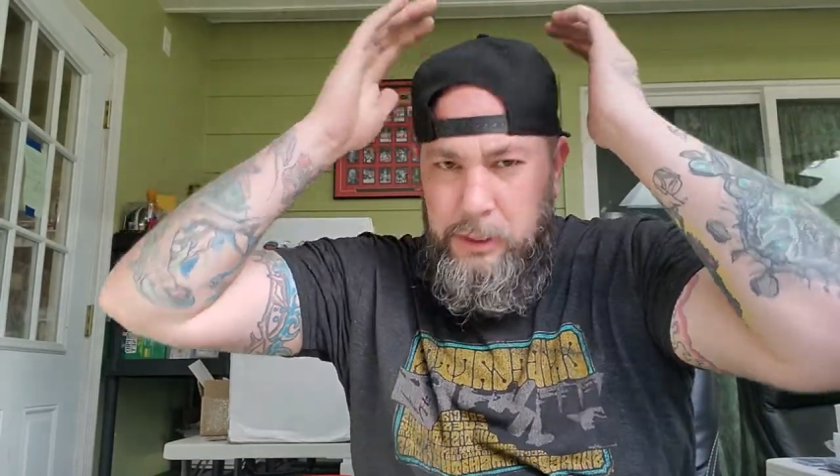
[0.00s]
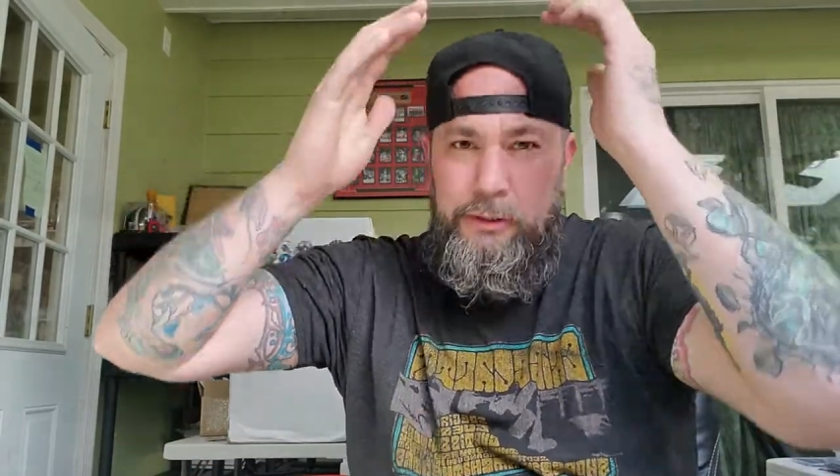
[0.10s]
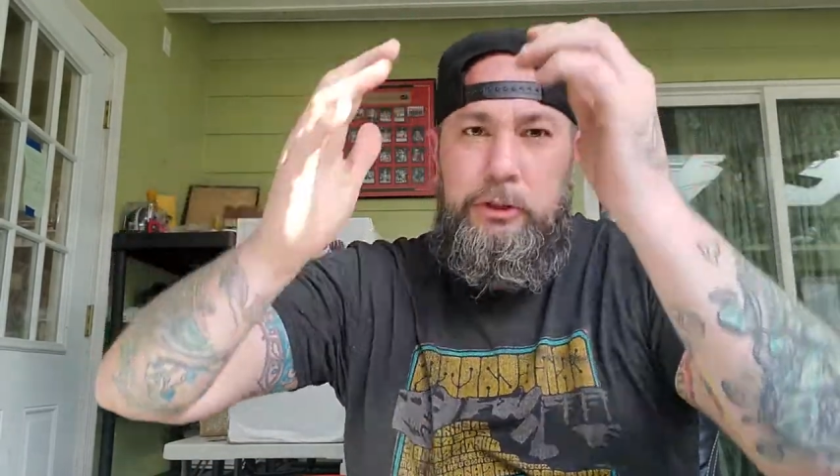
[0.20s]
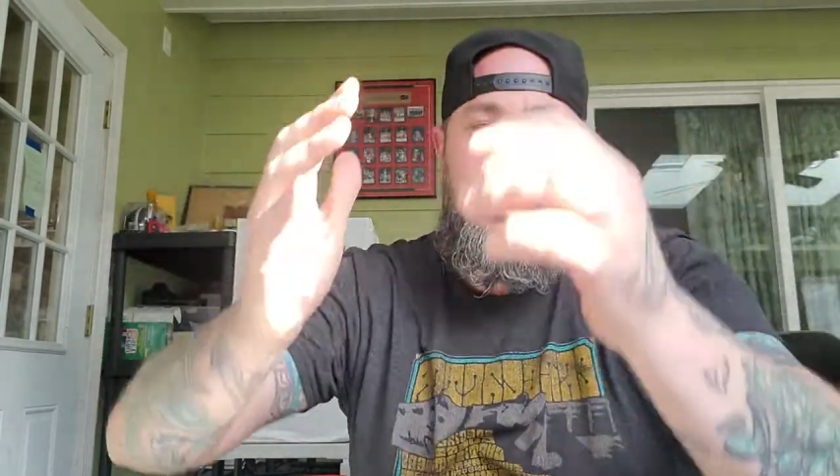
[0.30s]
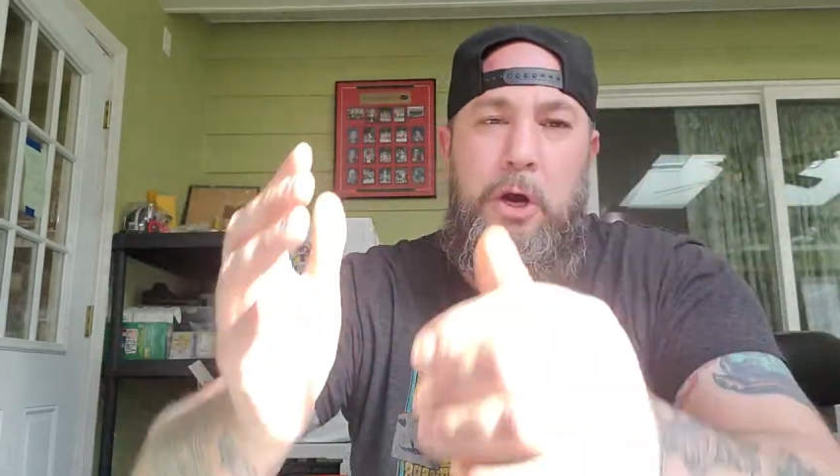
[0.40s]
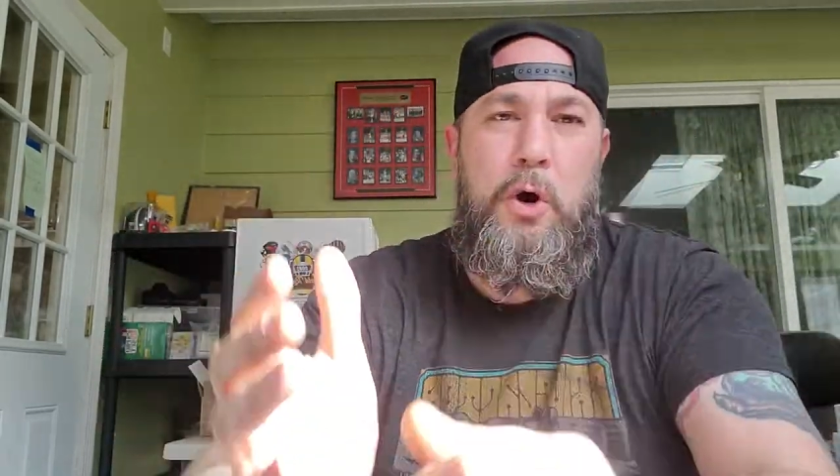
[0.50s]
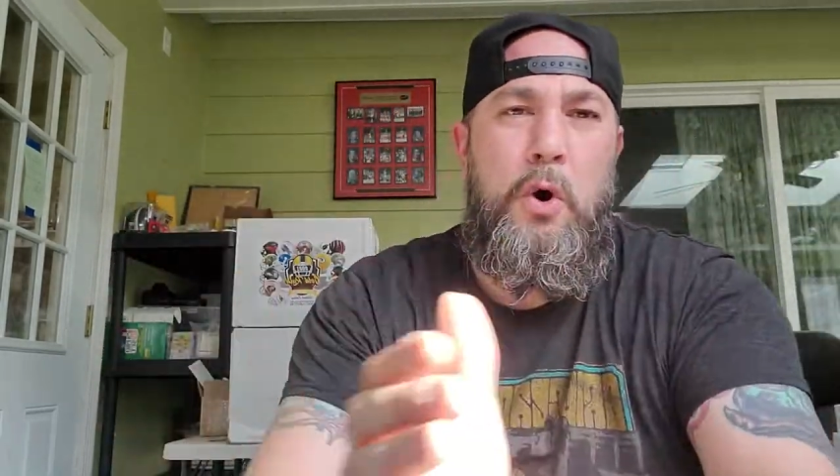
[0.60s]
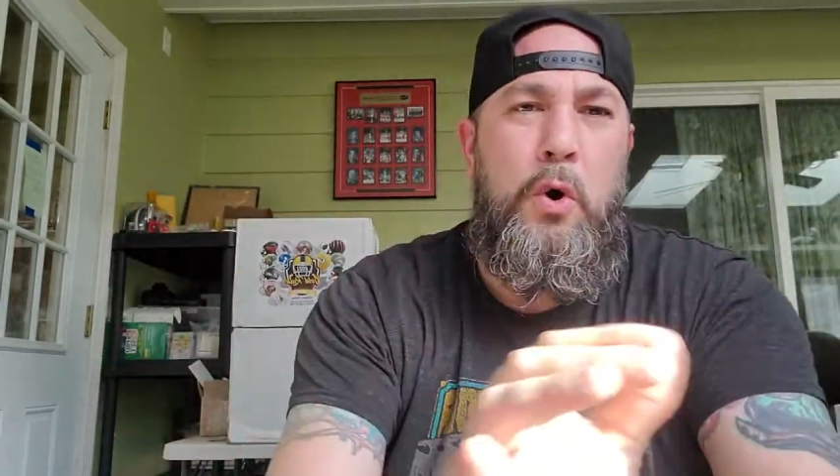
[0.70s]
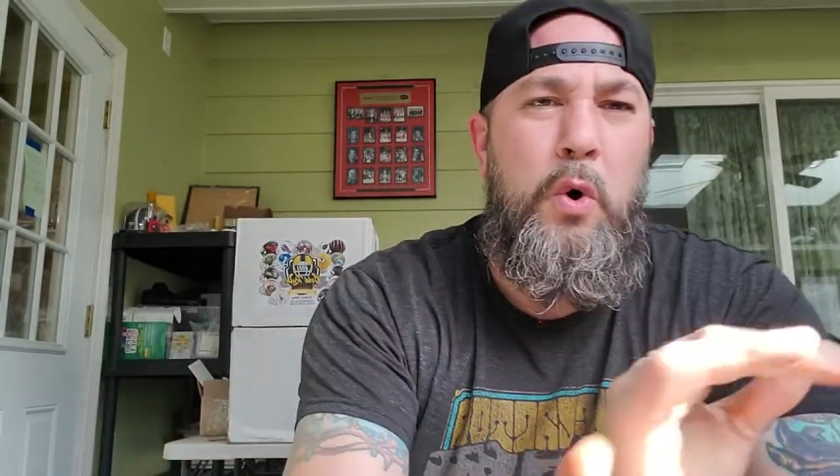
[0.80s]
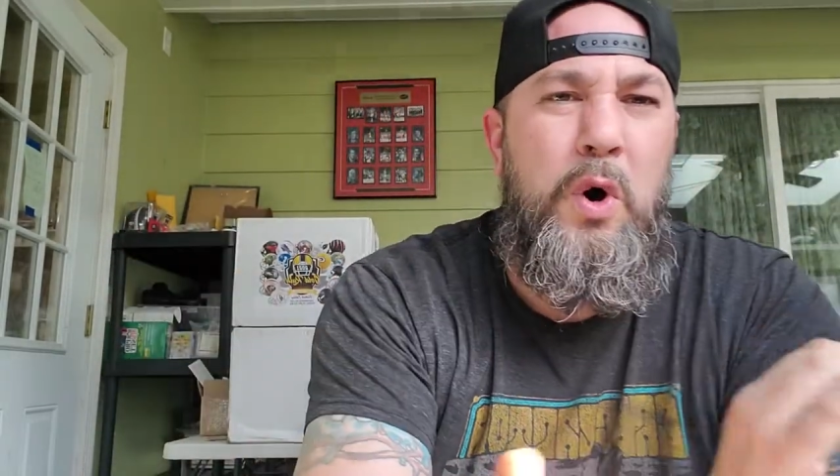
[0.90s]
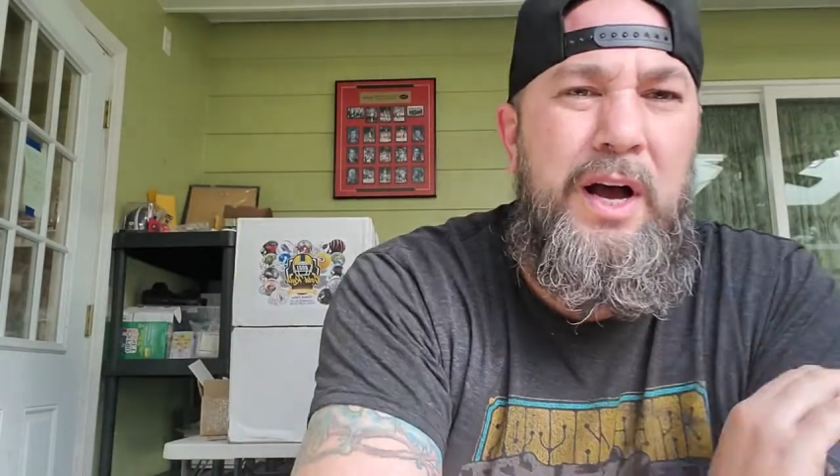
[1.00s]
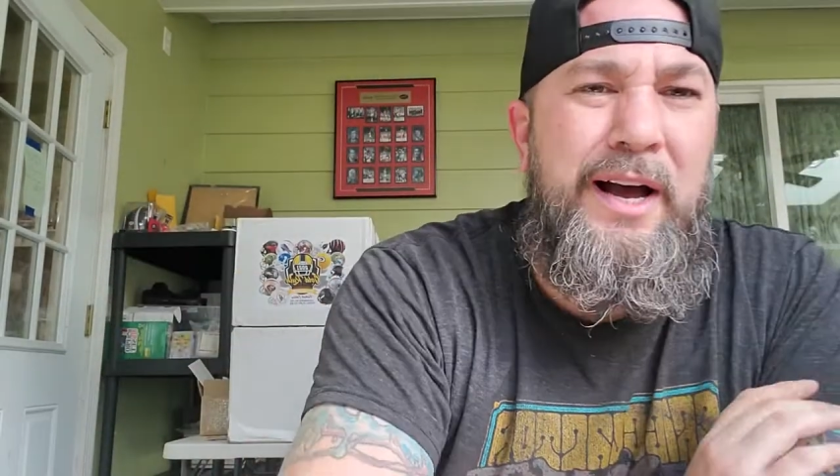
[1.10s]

So,